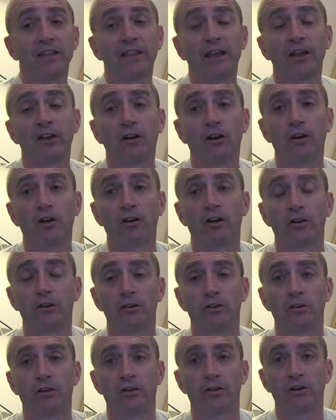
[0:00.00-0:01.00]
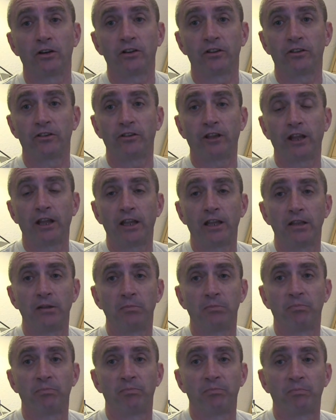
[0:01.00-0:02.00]
there that are, are going to
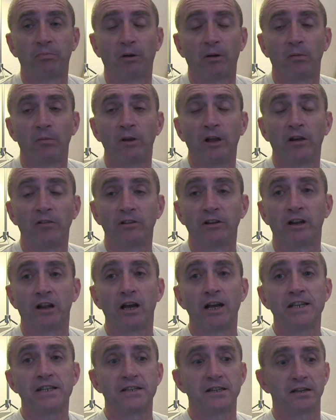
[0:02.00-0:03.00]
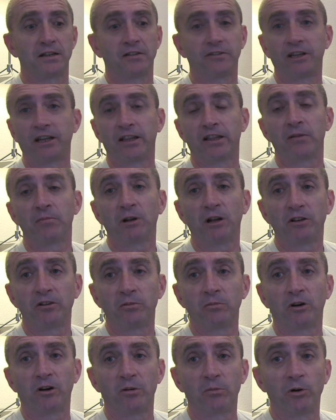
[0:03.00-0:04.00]
stay probably overnight, and I'll take them
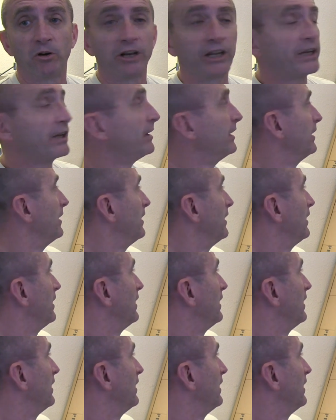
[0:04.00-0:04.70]
down tomorrow morning.